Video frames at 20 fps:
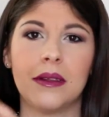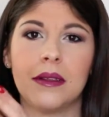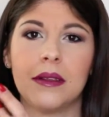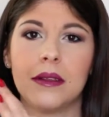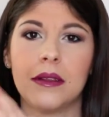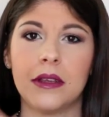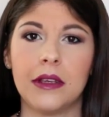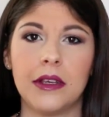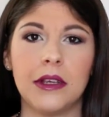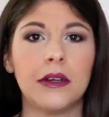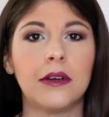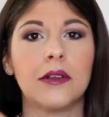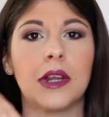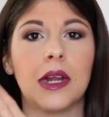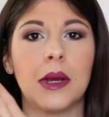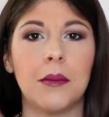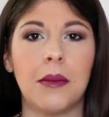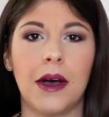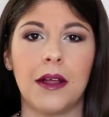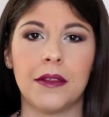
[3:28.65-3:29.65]
The year that
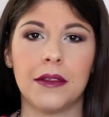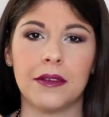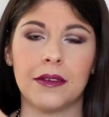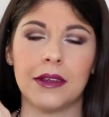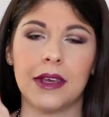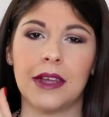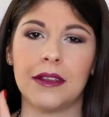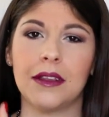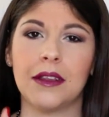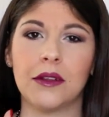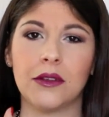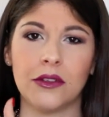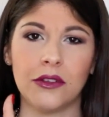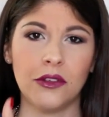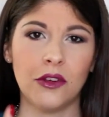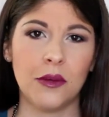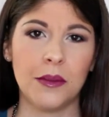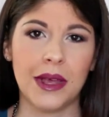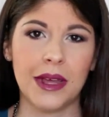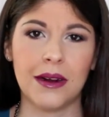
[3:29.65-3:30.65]
I bought this, it had a little
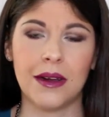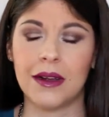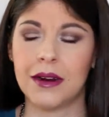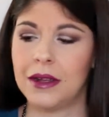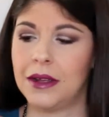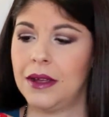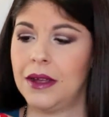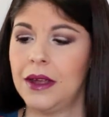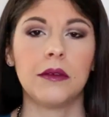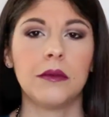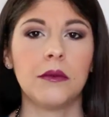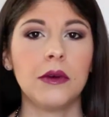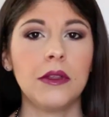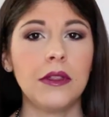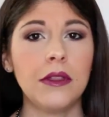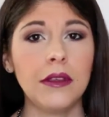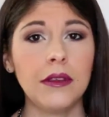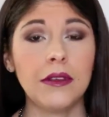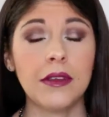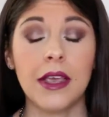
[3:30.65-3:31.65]
snowman on it. With
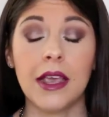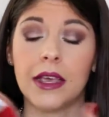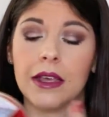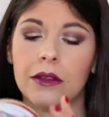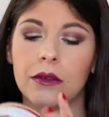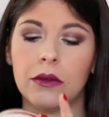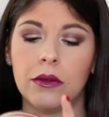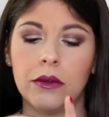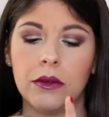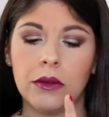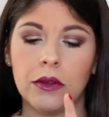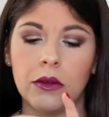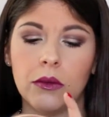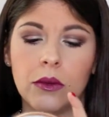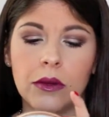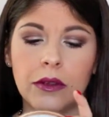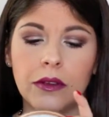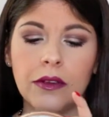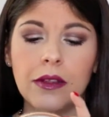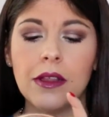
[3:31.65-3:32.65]
this candle, you
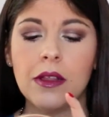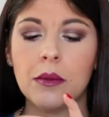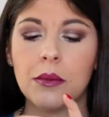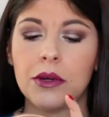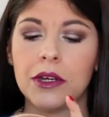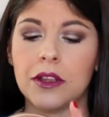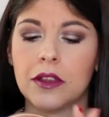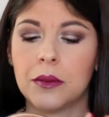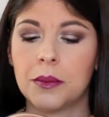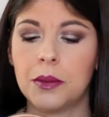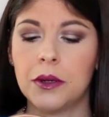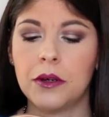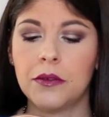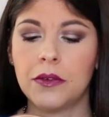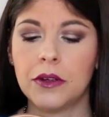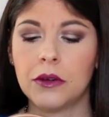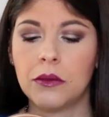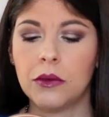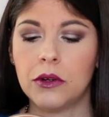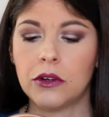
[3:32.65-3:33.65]
will celebrate the
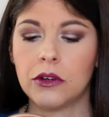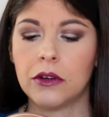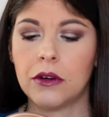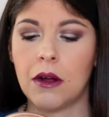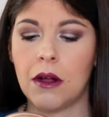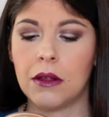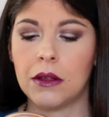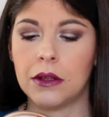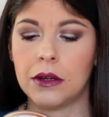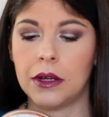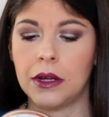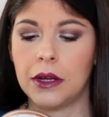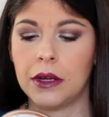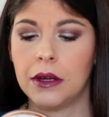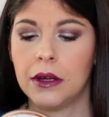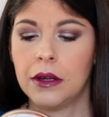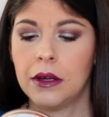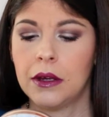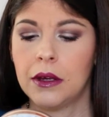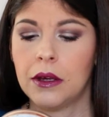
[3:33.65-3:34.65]
perfect winter holiday
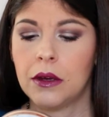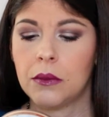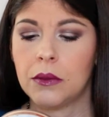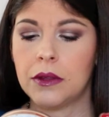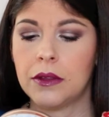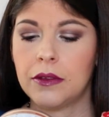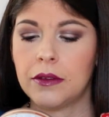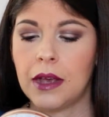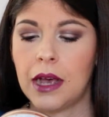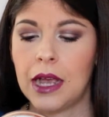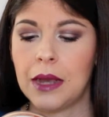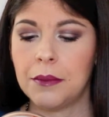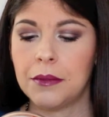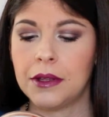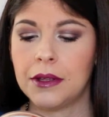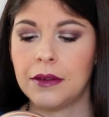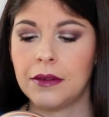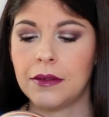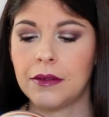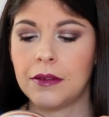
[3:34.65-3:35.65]
with
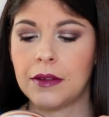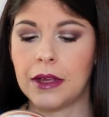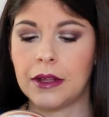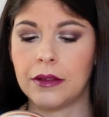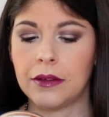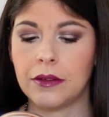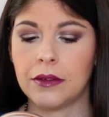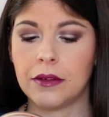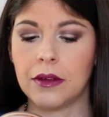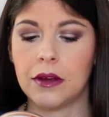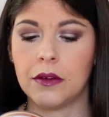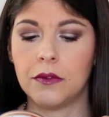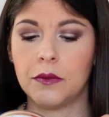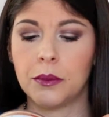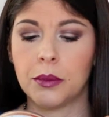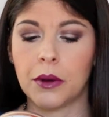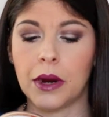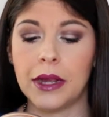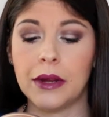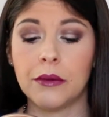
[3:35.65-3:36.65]
timeless scents of
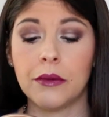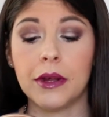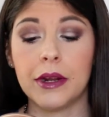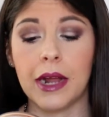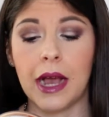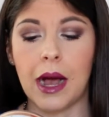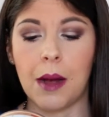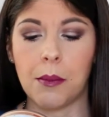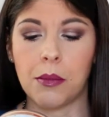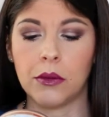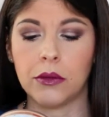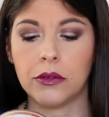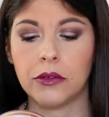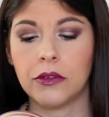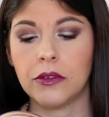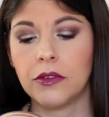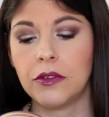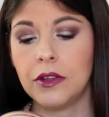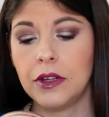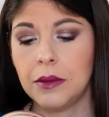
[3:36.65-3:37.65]
bright red apples,
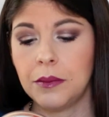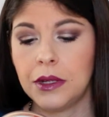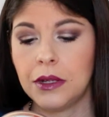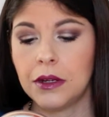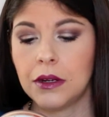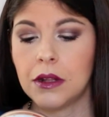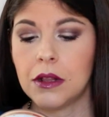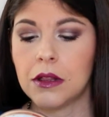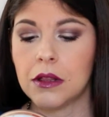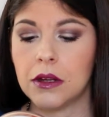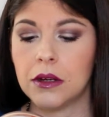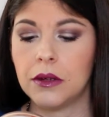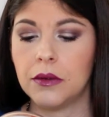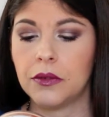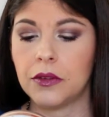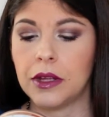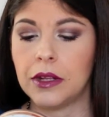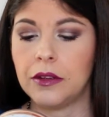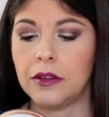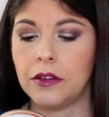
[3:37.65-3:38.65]
cinnamon,
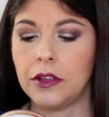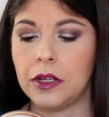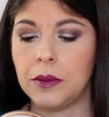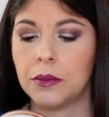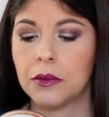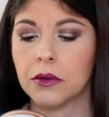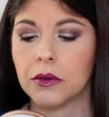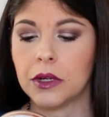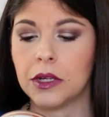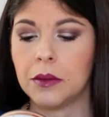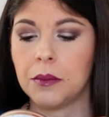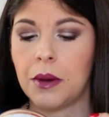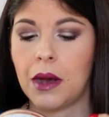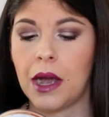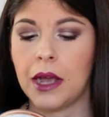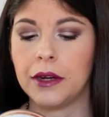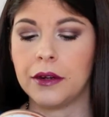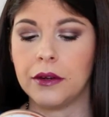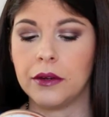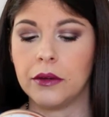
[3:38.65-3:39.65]
cloves, and deep green
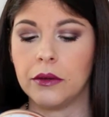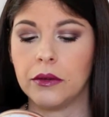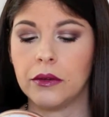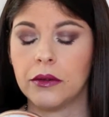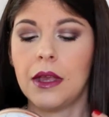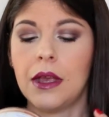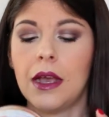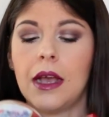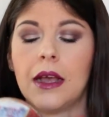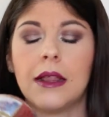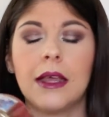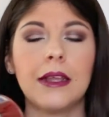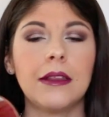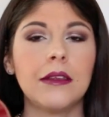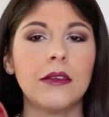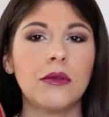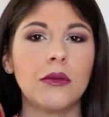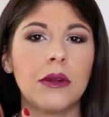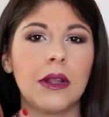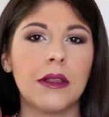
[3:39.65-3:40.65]
pine notes. I like
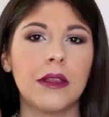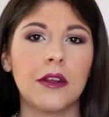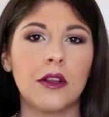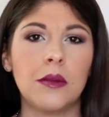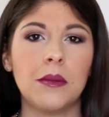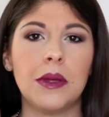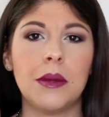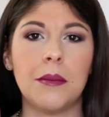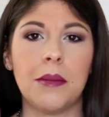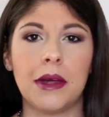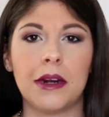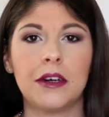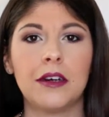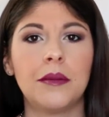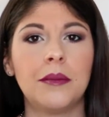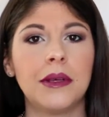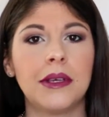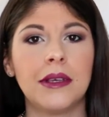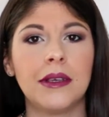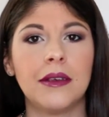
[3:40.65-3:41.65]
this one a little bit better
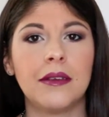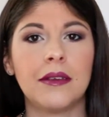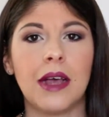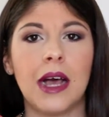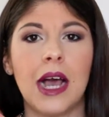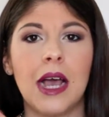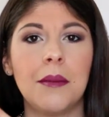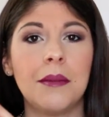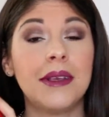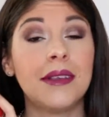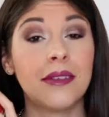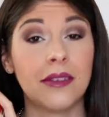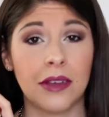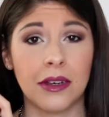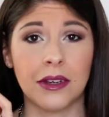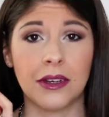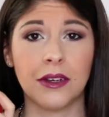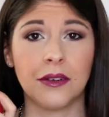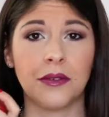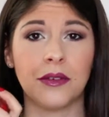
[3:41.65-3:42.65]
because I'm a
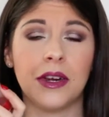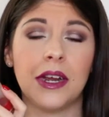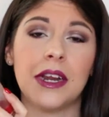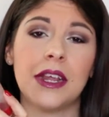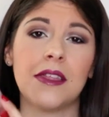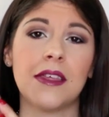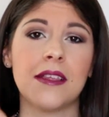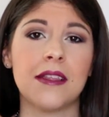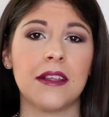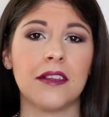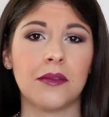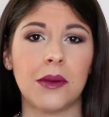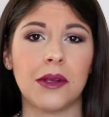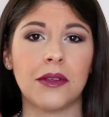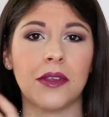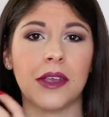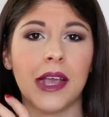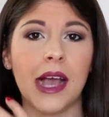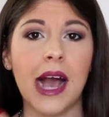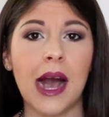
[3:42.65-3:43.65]
sucker for anything that smells
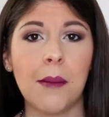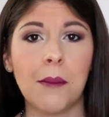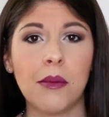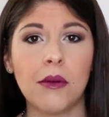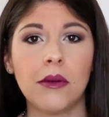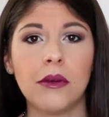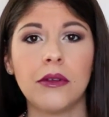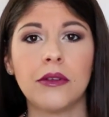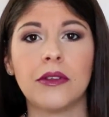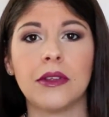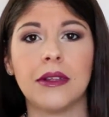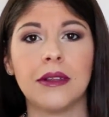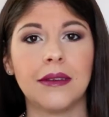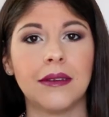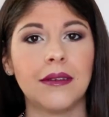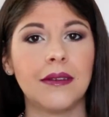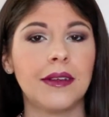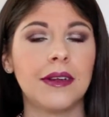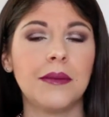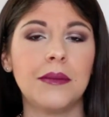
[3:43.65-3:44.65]
like apples and
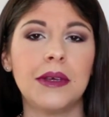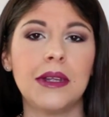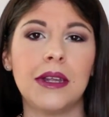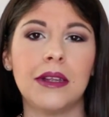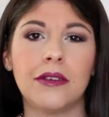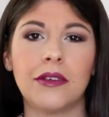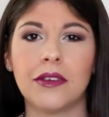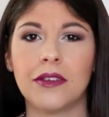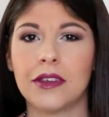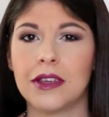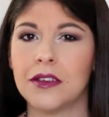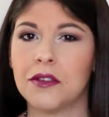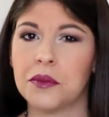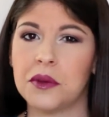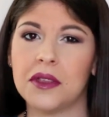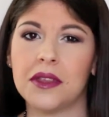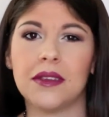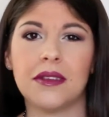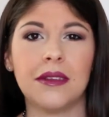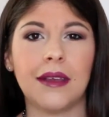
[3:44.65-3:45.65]
cinnamon. It just gives me
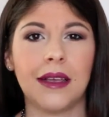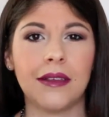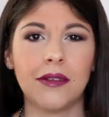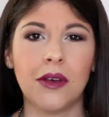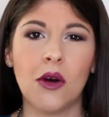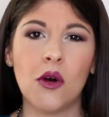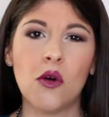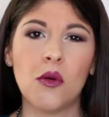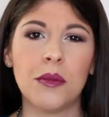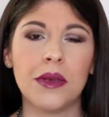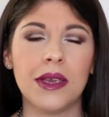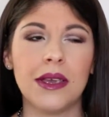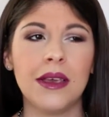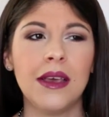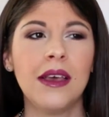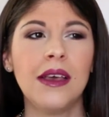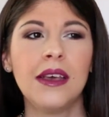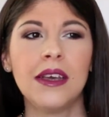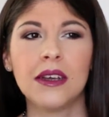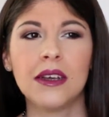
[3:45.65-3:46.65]
this nice homey,
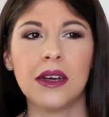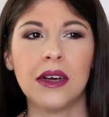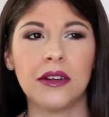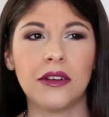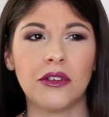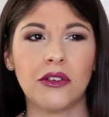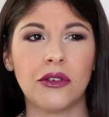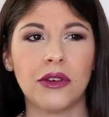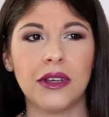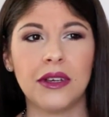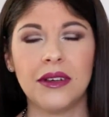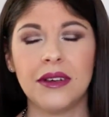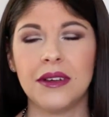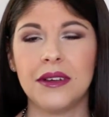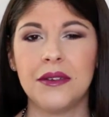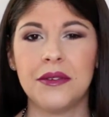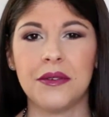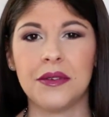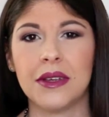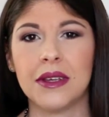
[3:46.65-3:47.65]
country
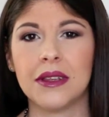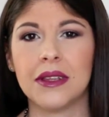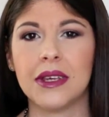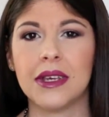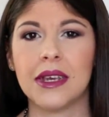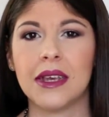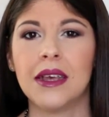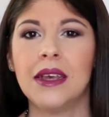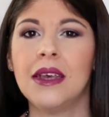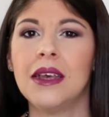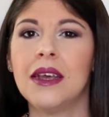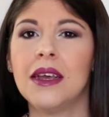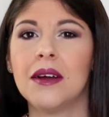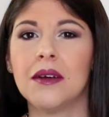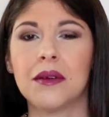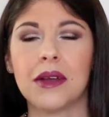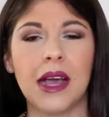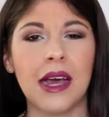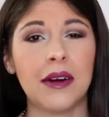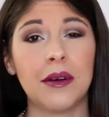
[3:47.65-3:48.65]
good feeling.
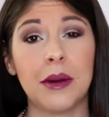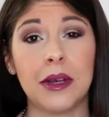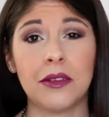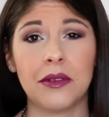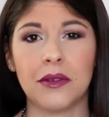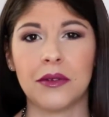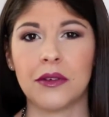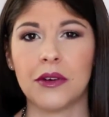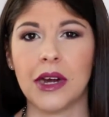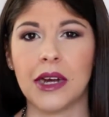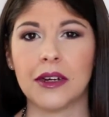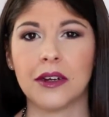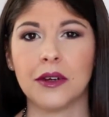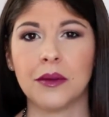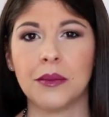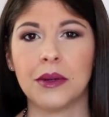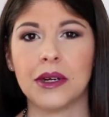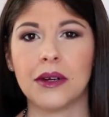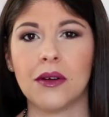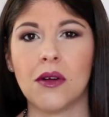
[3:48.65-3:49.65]
It kind of reminds me of Cracker
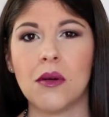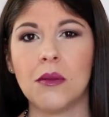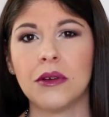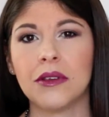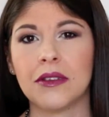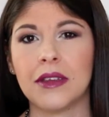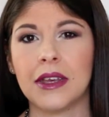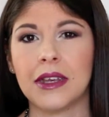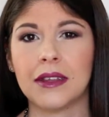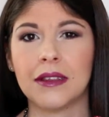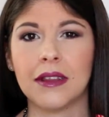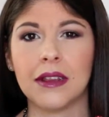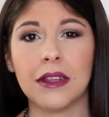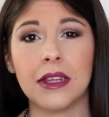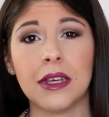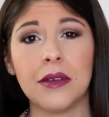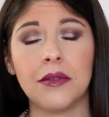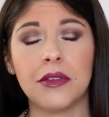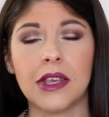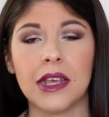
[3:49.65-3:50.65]
Barrel, almost like the
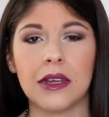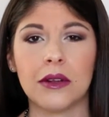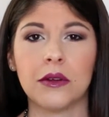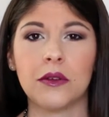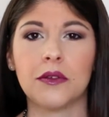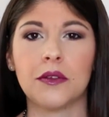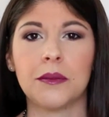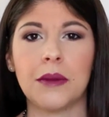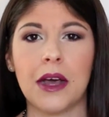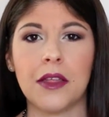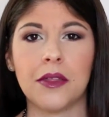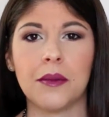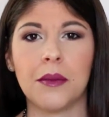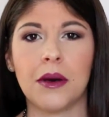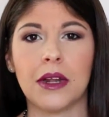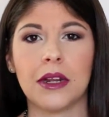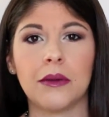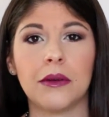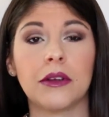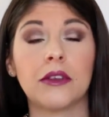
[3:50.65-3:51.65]
Leaves candle from Bath &
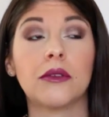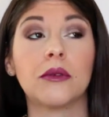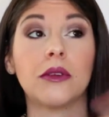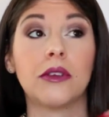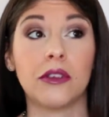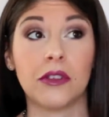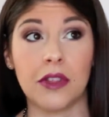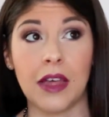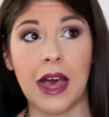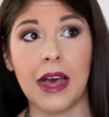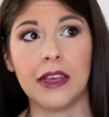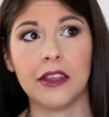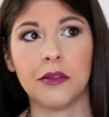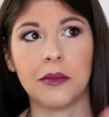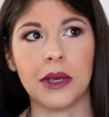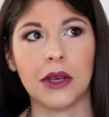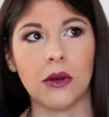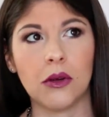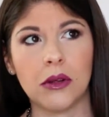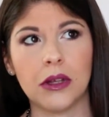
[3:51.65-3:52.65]
Body Works, which that is
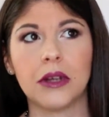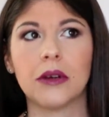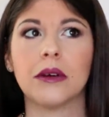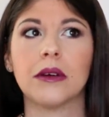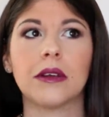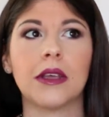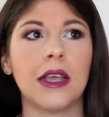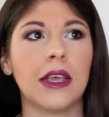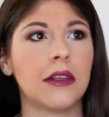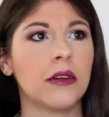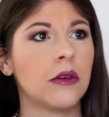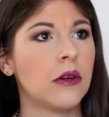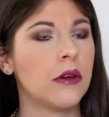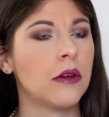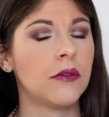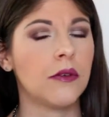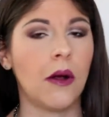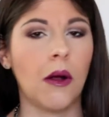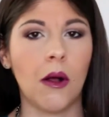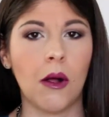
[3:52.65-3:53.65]
my holy grail candle
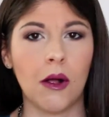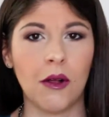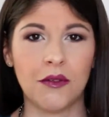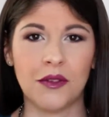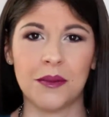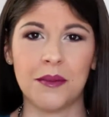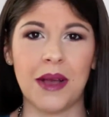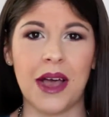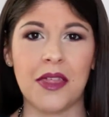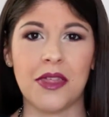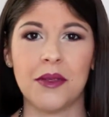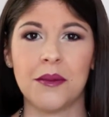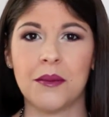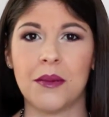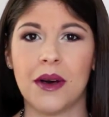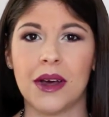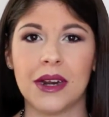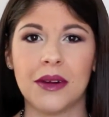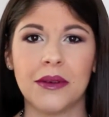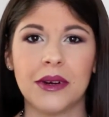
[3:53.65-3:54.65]
of all from Bath &
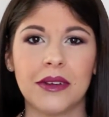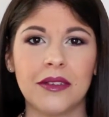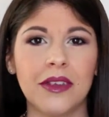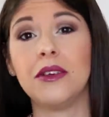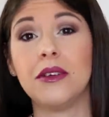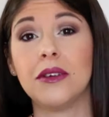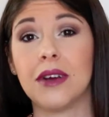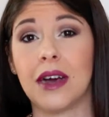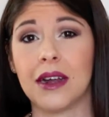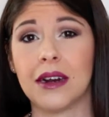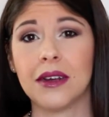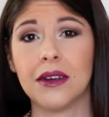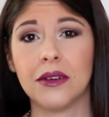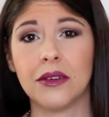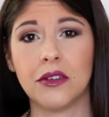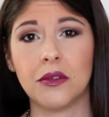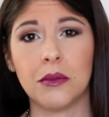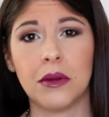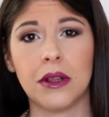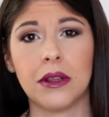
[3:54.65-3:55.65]
Body Works. You gotta go
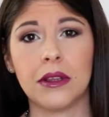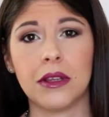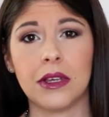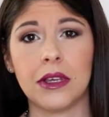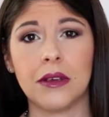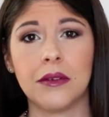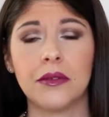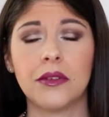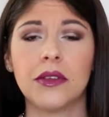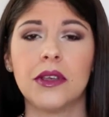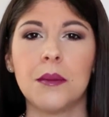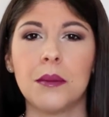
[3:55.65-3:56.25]
smell Leaves.